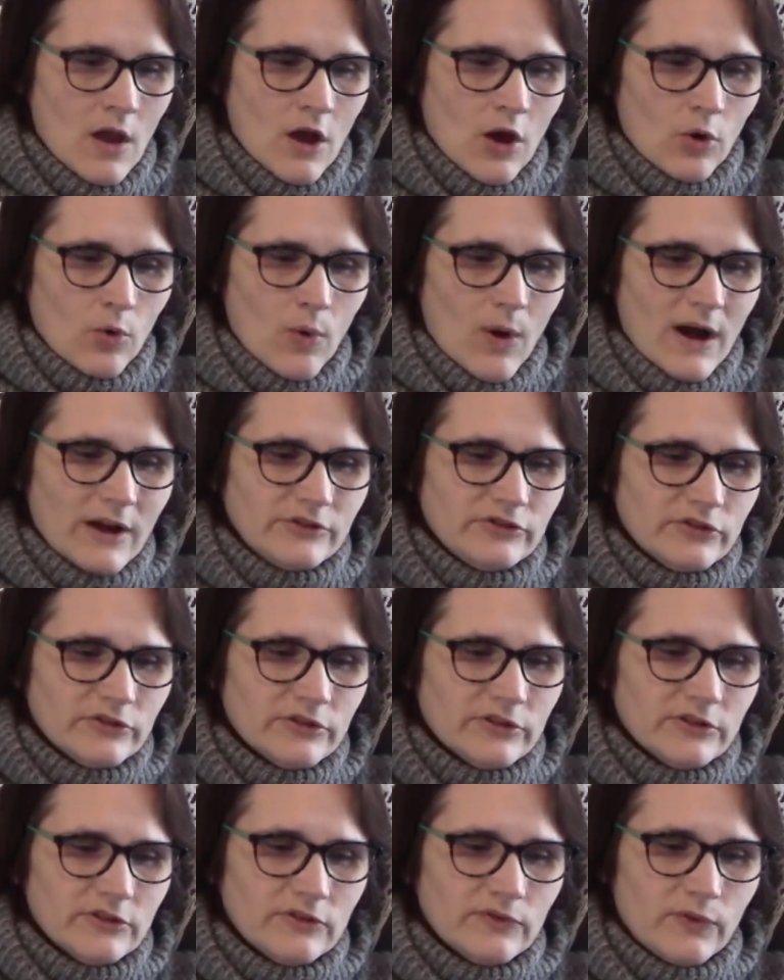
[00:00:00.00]

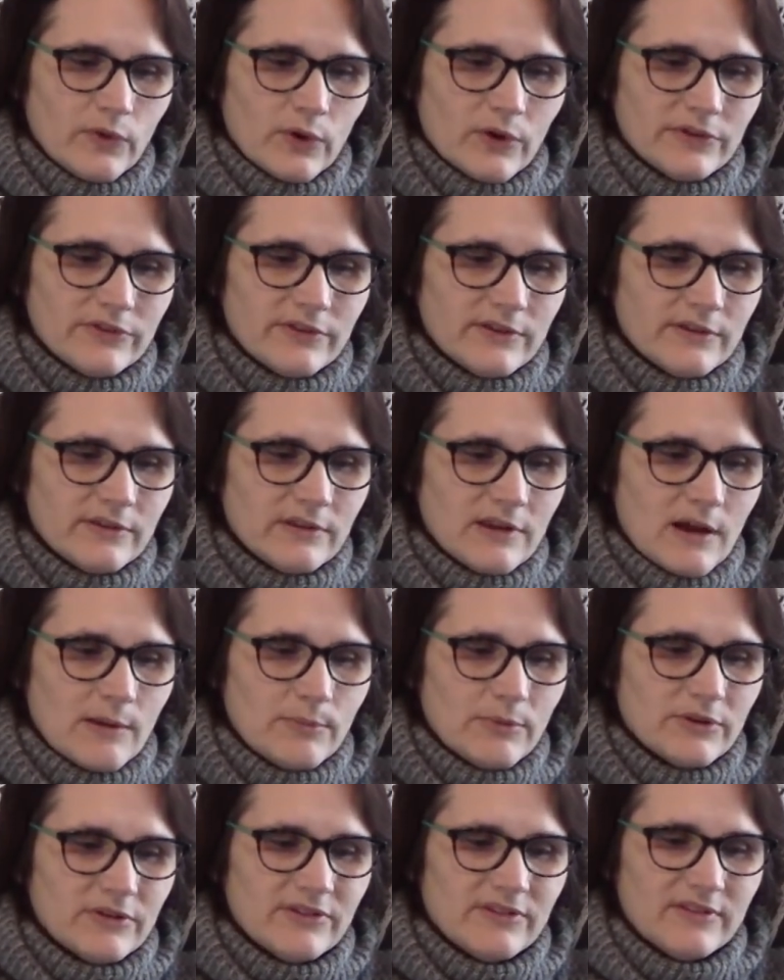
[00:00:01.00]
Washington's forces
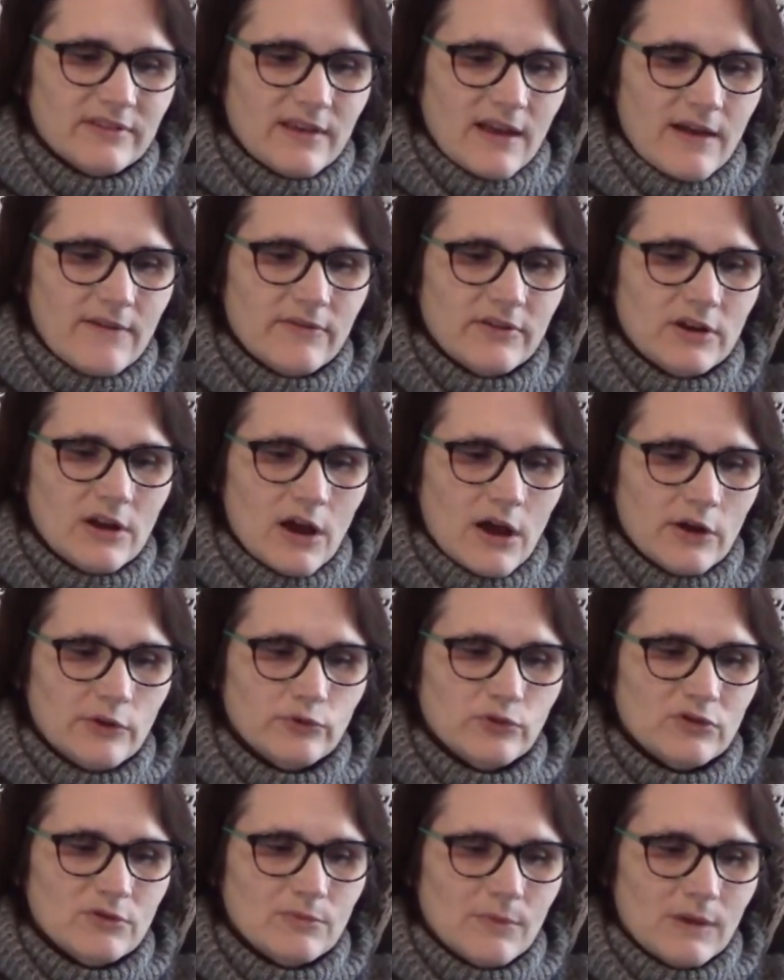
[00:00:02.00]
numbered
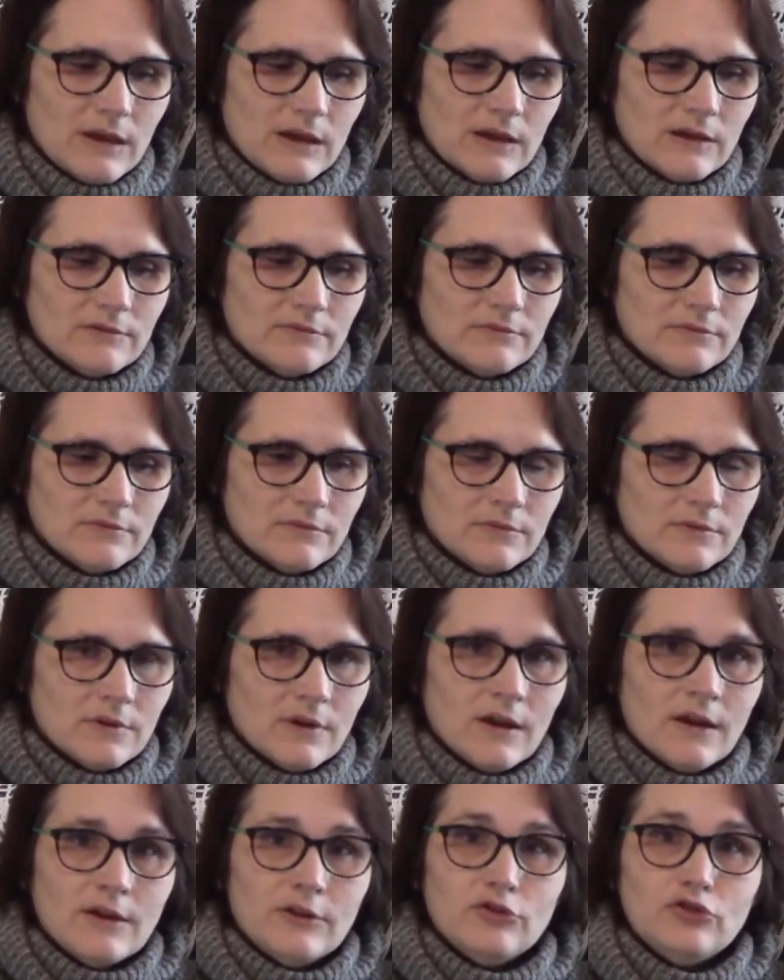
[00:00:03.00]
700 men,
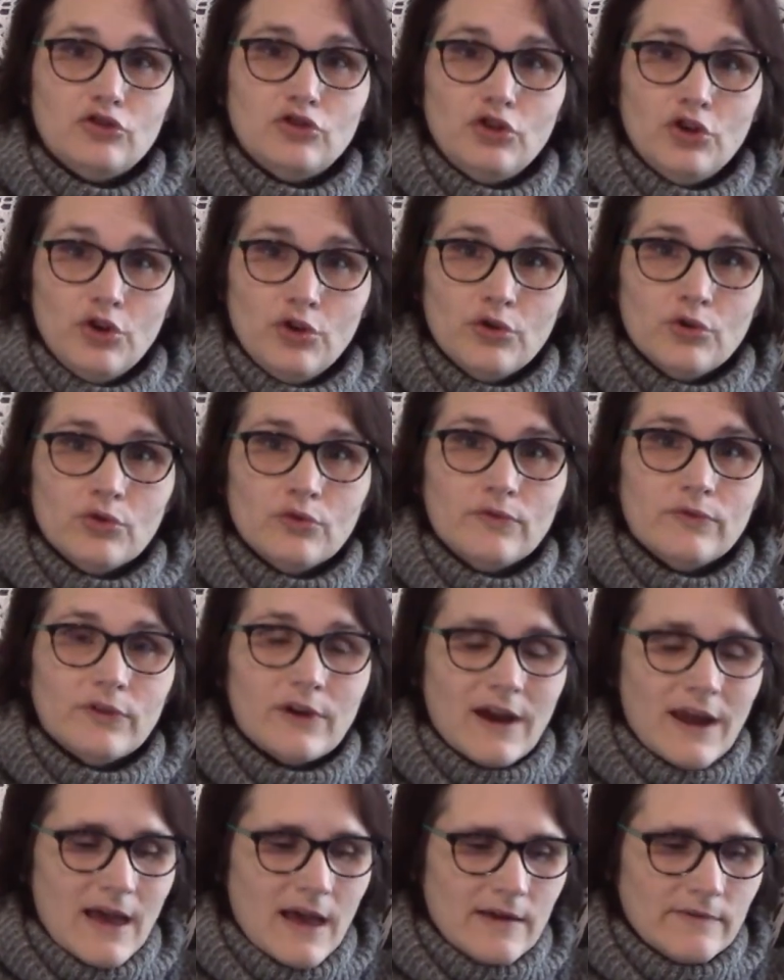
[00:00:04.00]
2
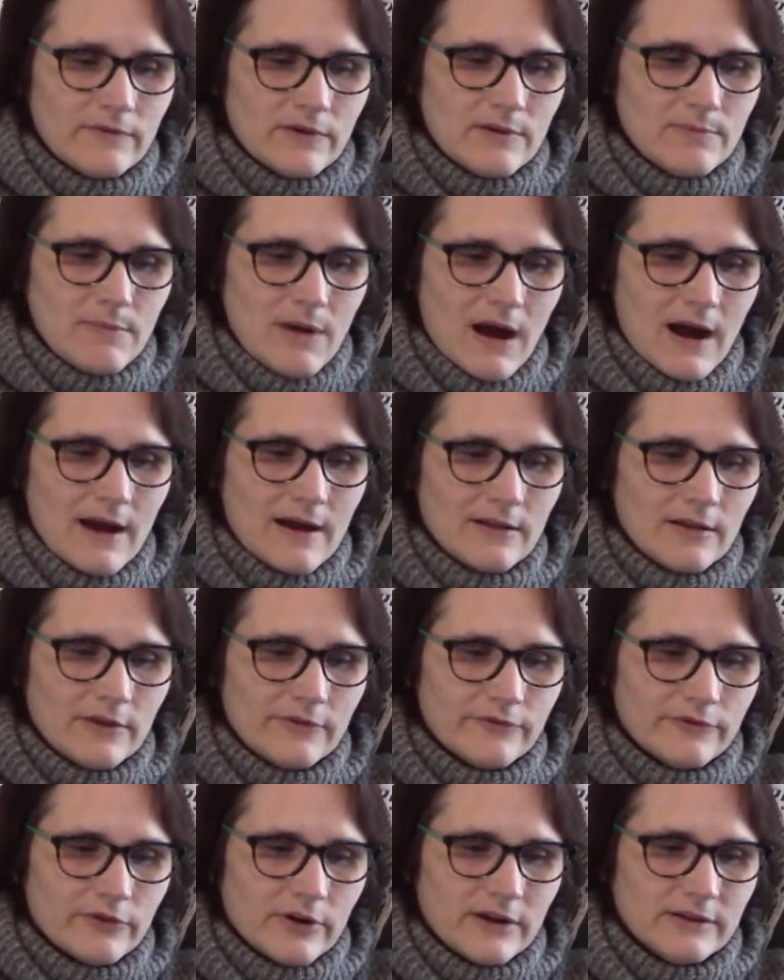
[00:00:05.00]
for every mile of
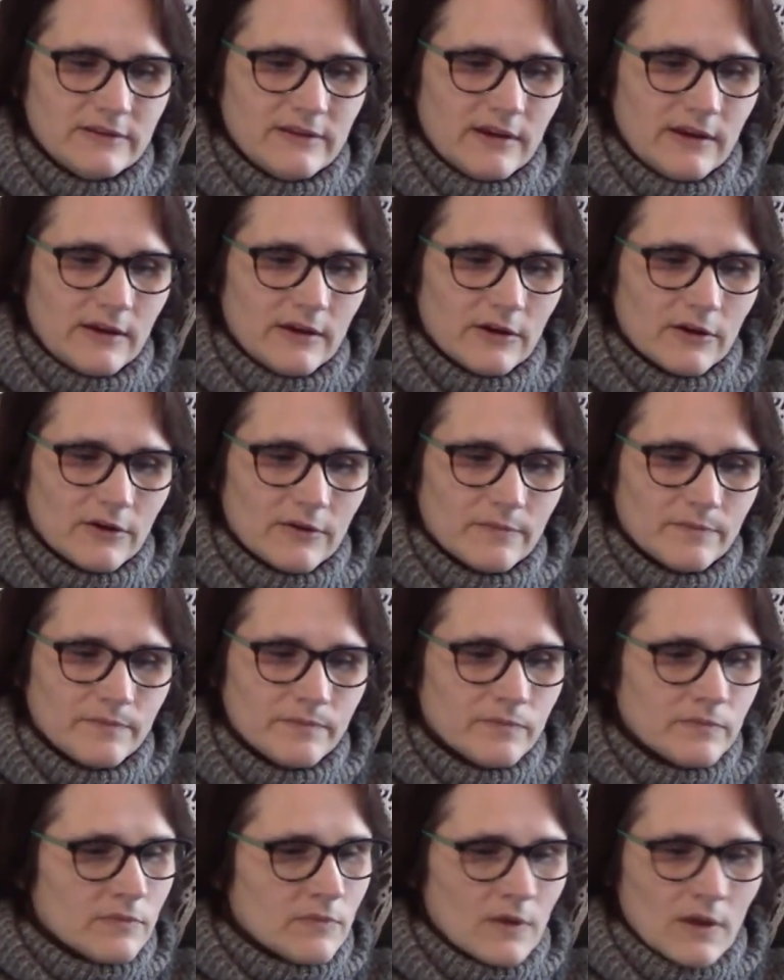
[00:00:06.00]
frontier.
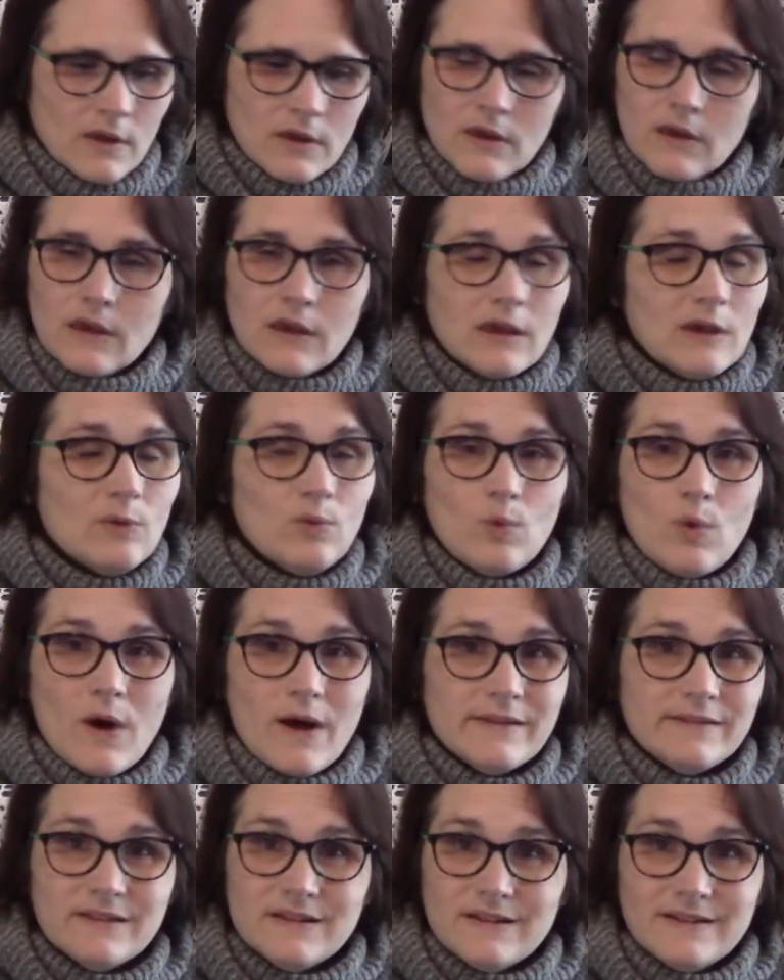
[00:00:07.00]
It
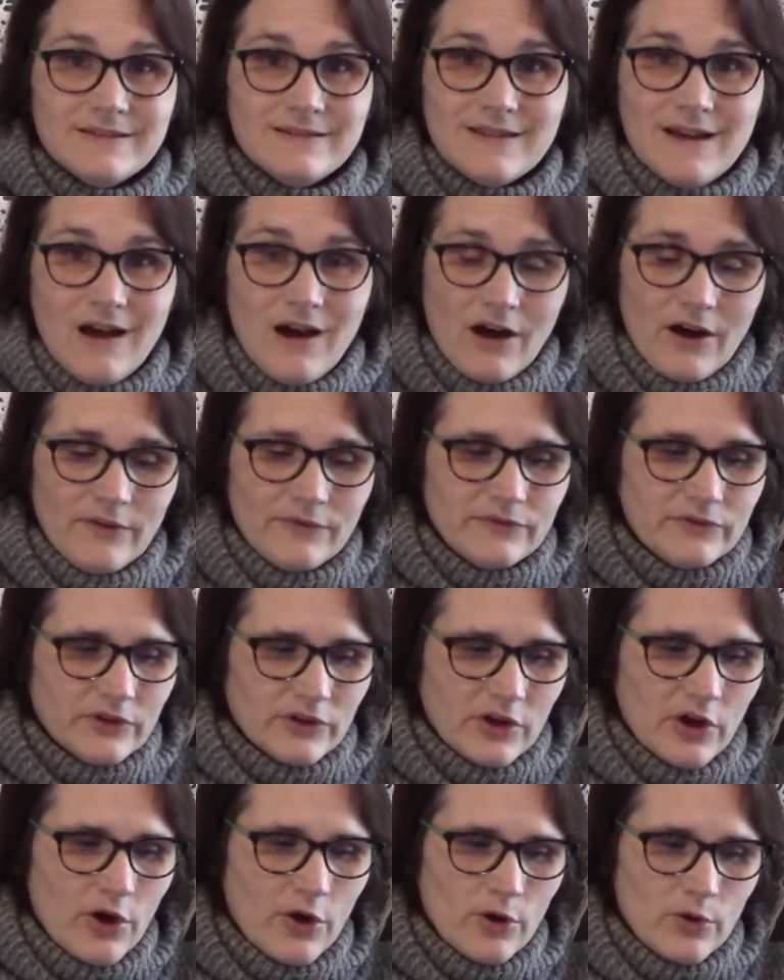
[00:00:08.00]
wasn't enough to
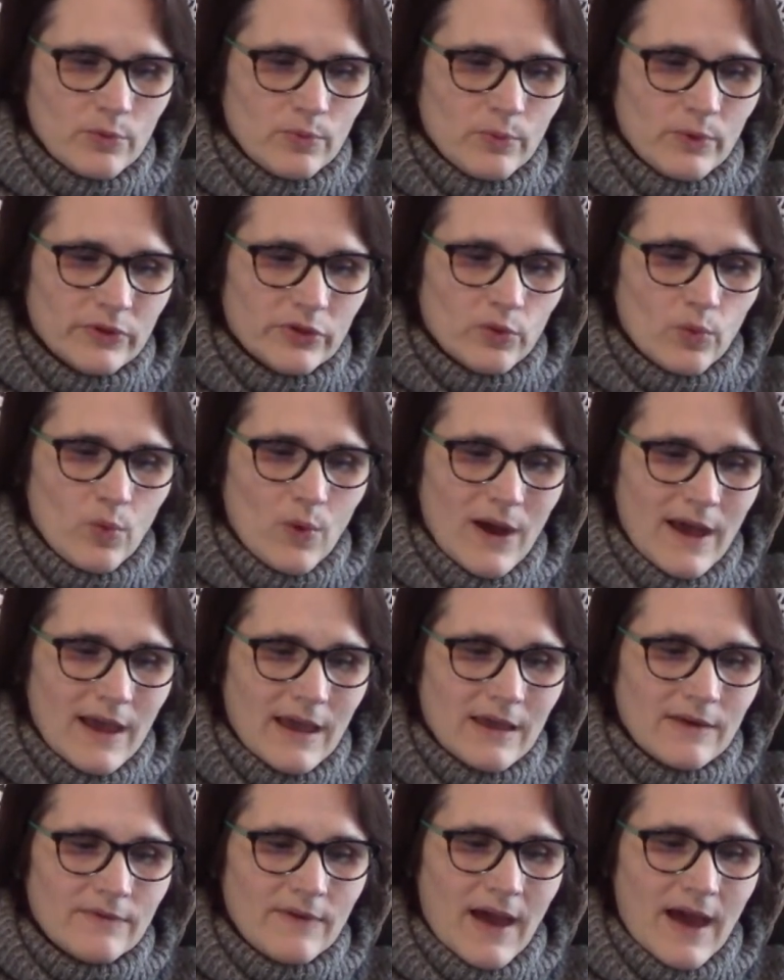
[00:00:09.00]
cope with the
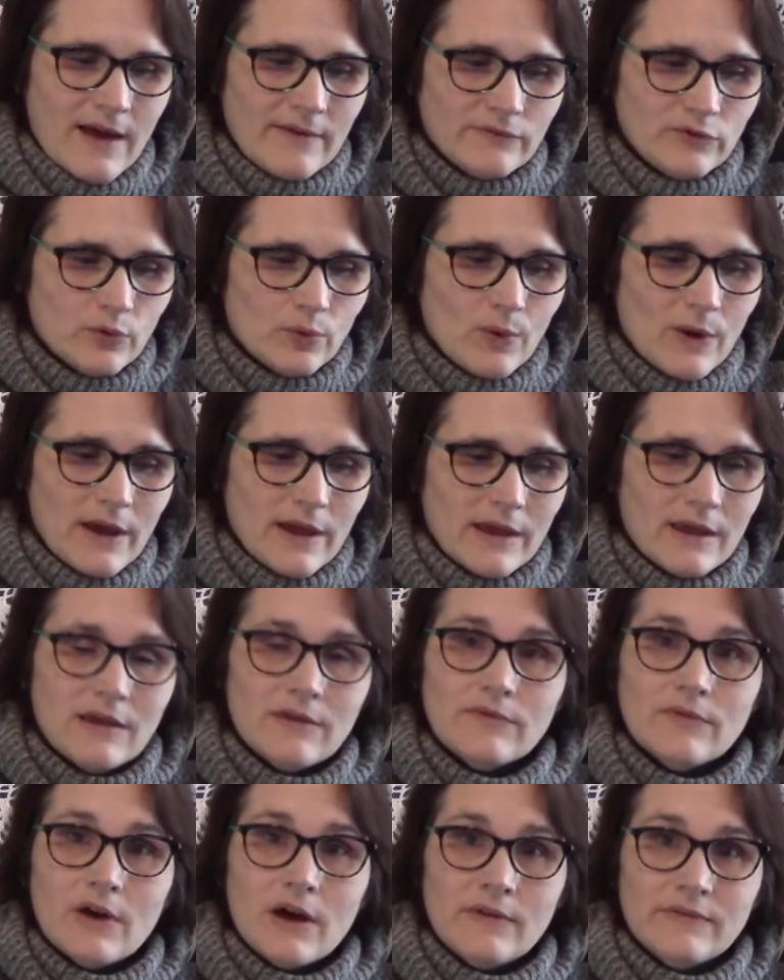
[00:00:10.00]
wave after
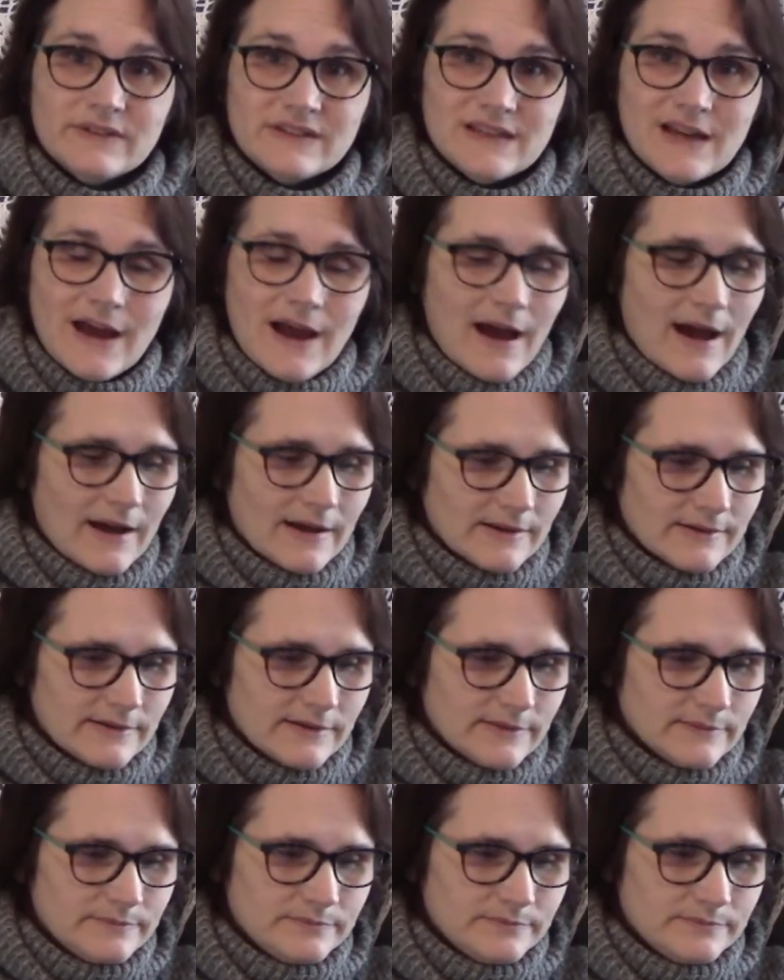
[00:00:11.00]
wave of attacks.